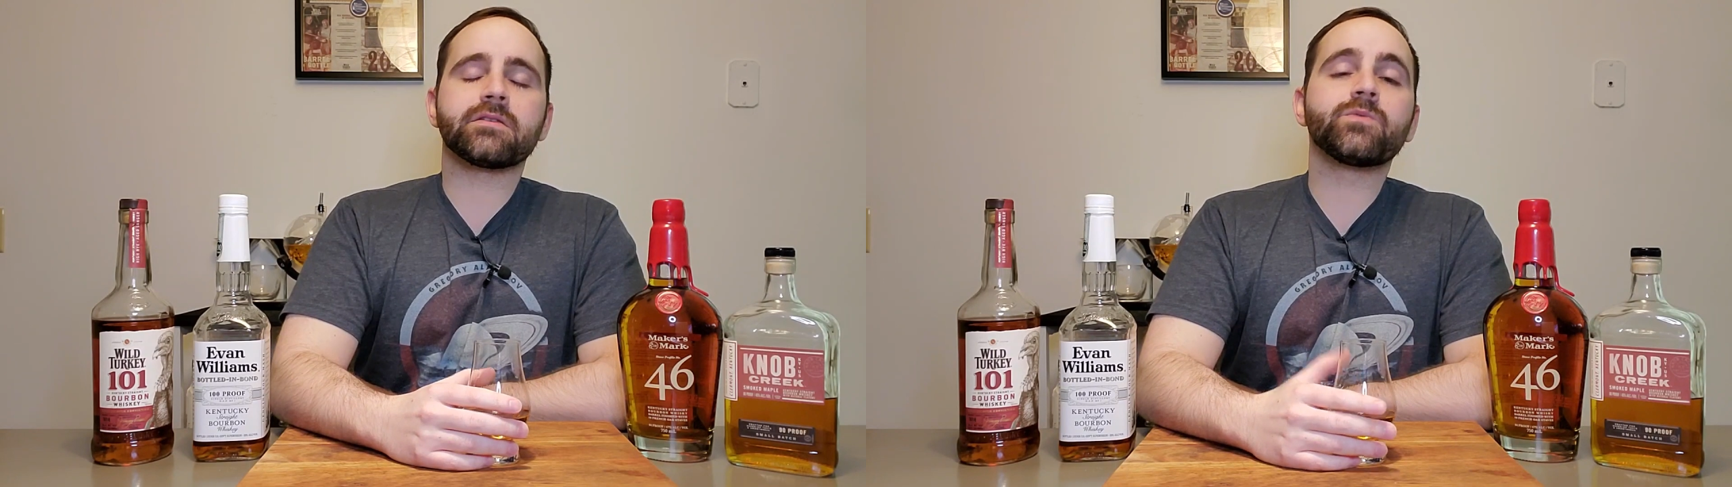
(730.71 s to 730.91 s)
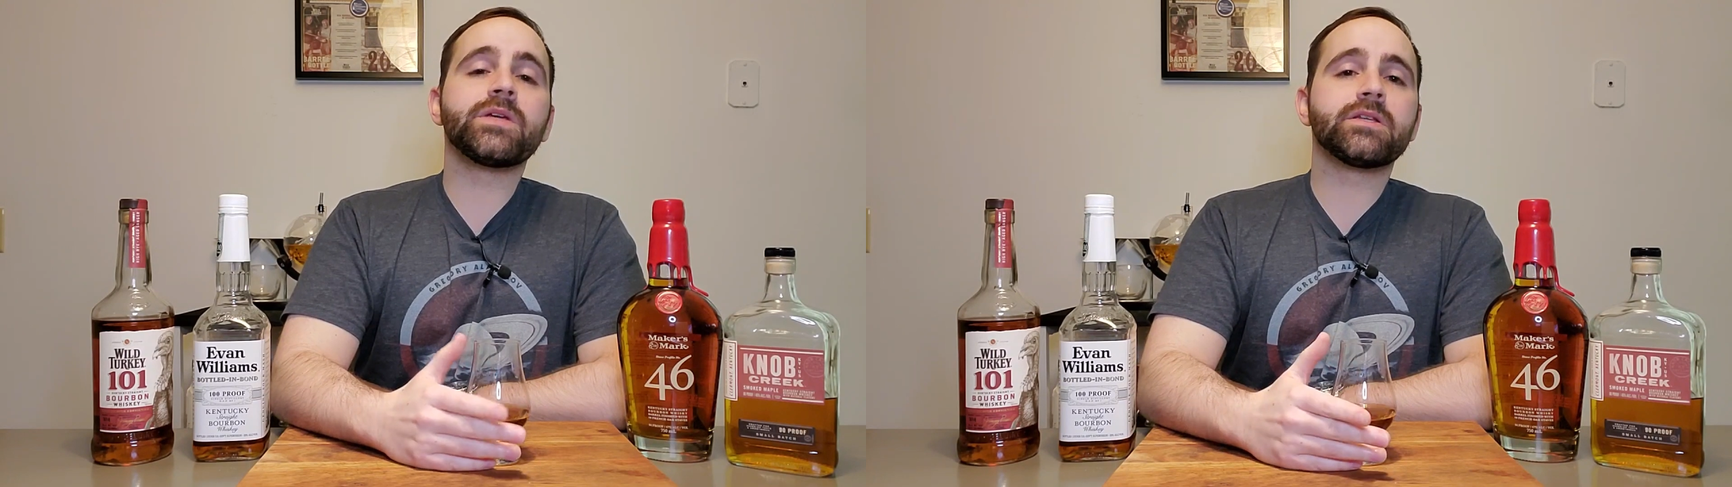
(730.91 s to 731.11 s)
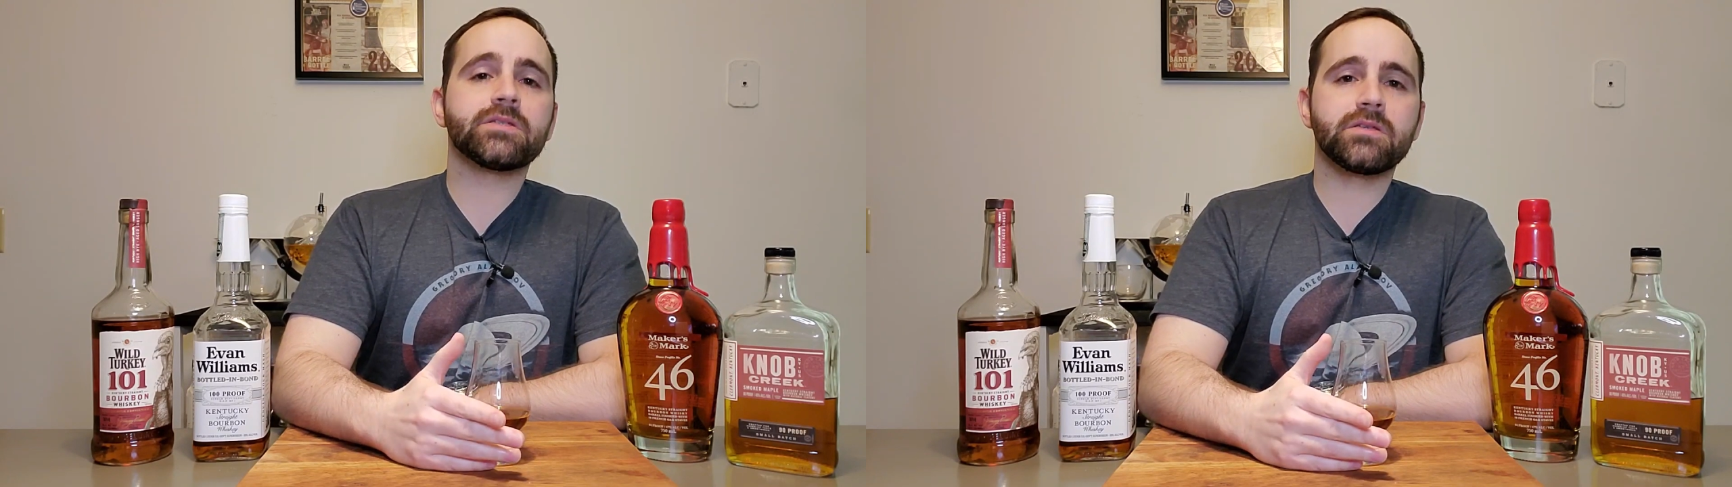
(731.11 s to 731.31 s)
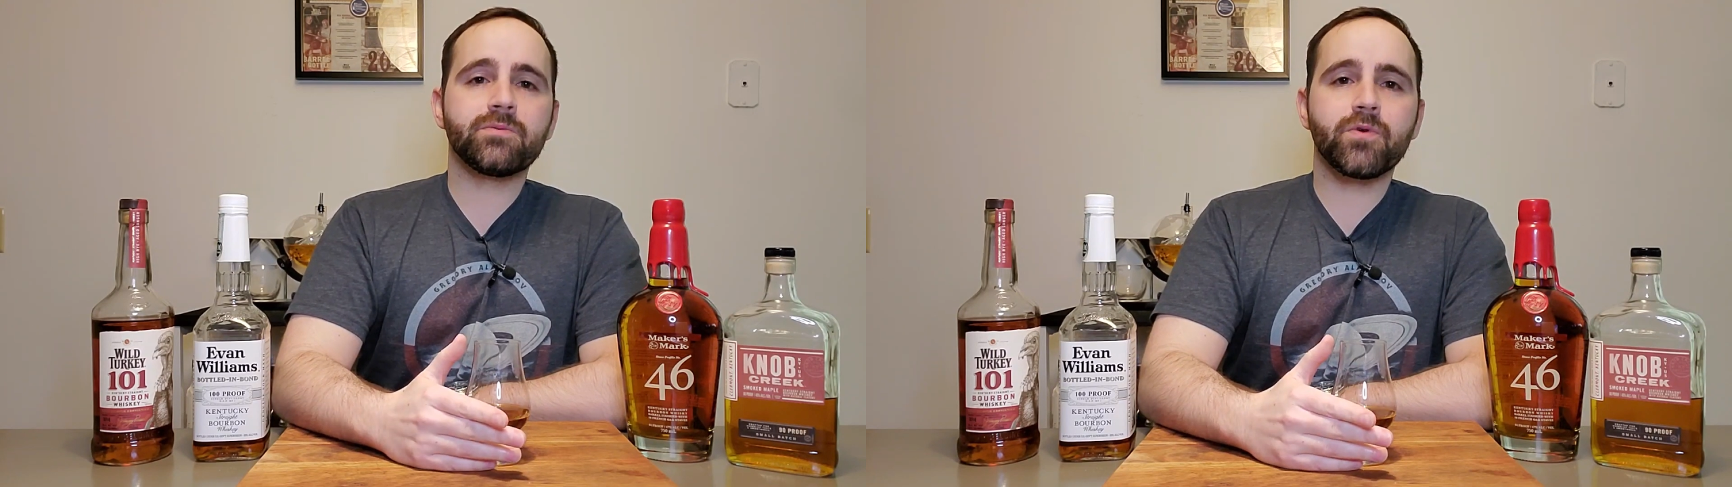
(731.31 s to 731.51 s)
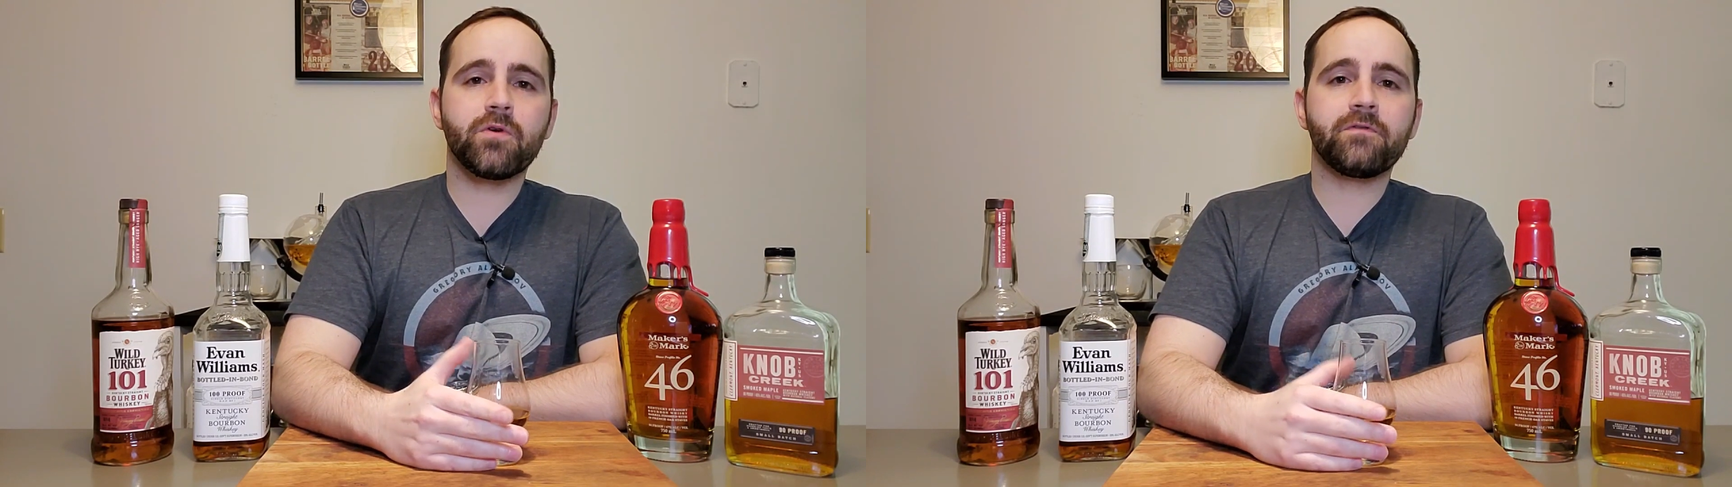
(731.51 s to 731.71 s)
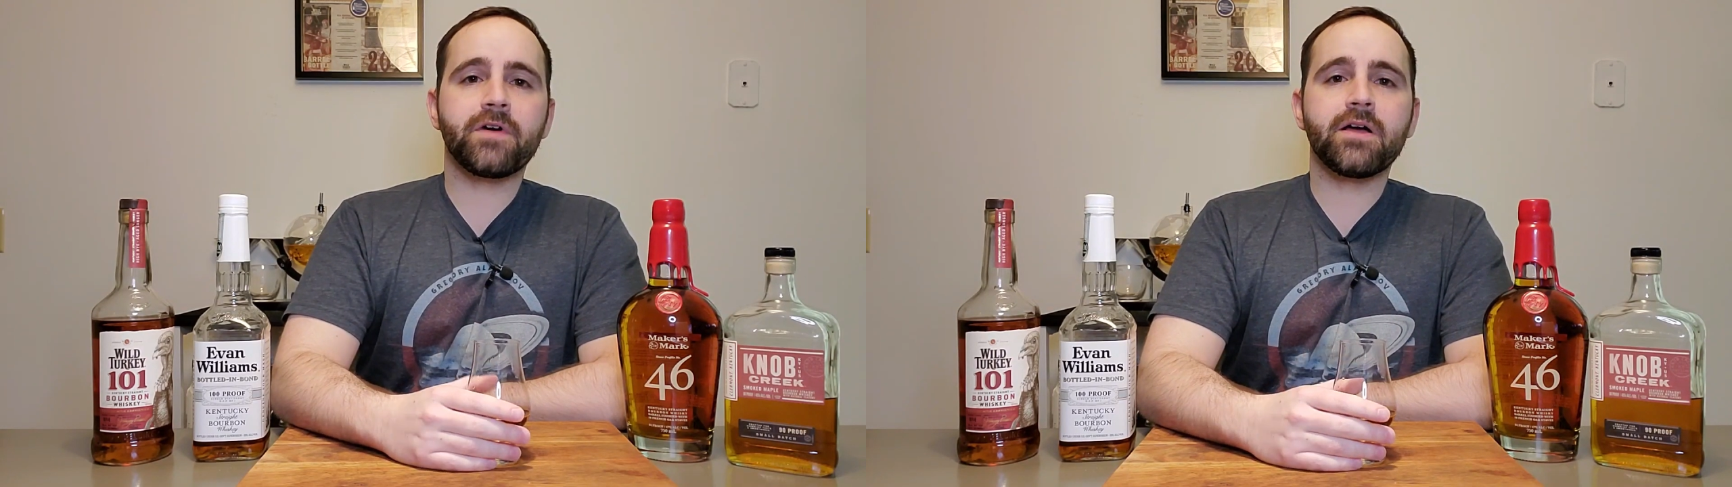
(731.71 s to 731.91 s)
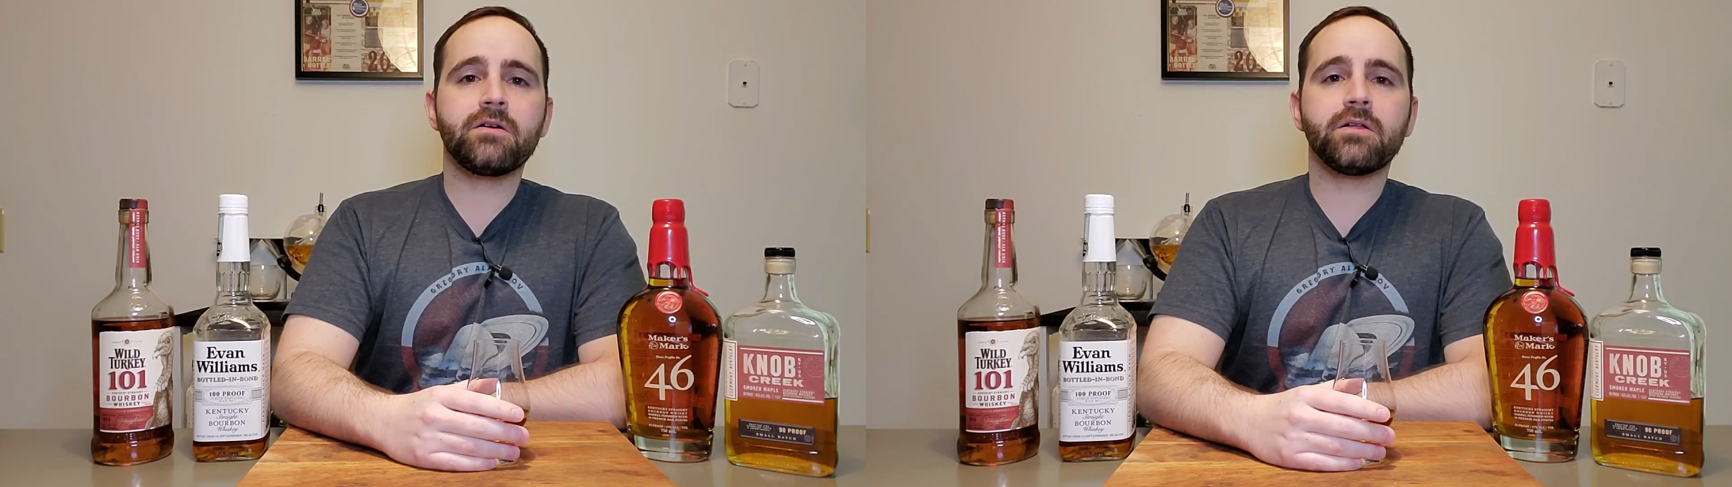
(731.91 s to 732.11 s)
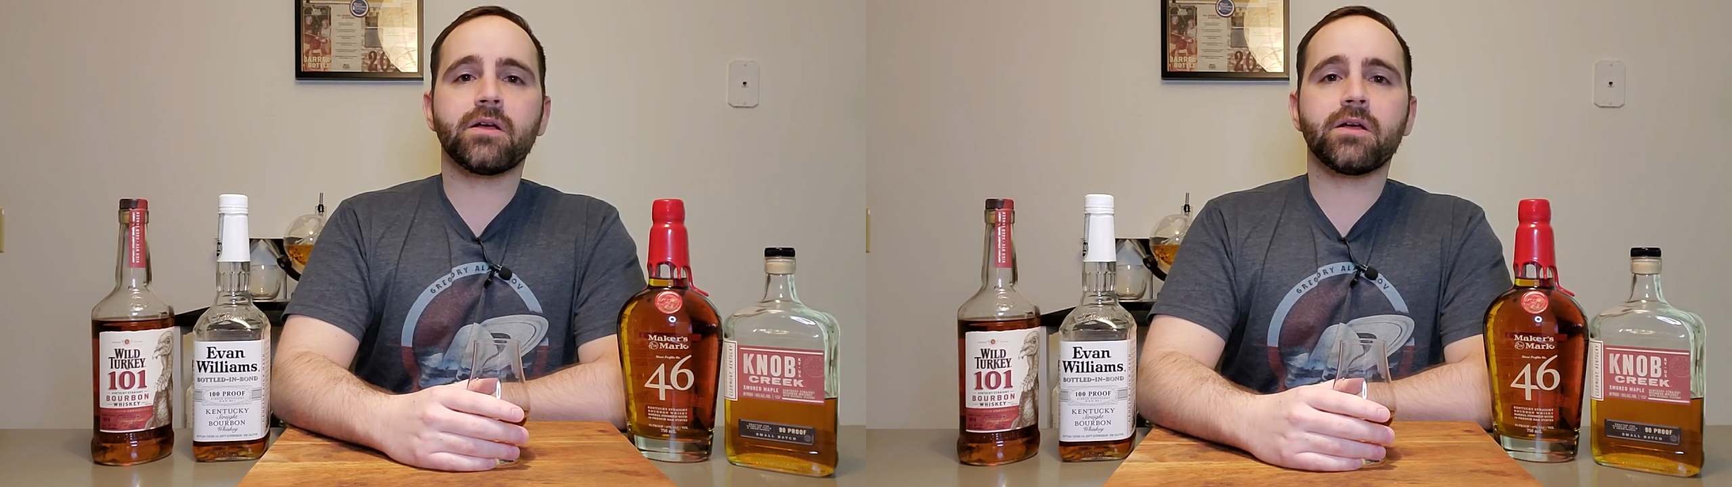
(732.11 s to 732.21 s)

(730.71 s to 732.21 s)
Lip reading: sweetness to the profile,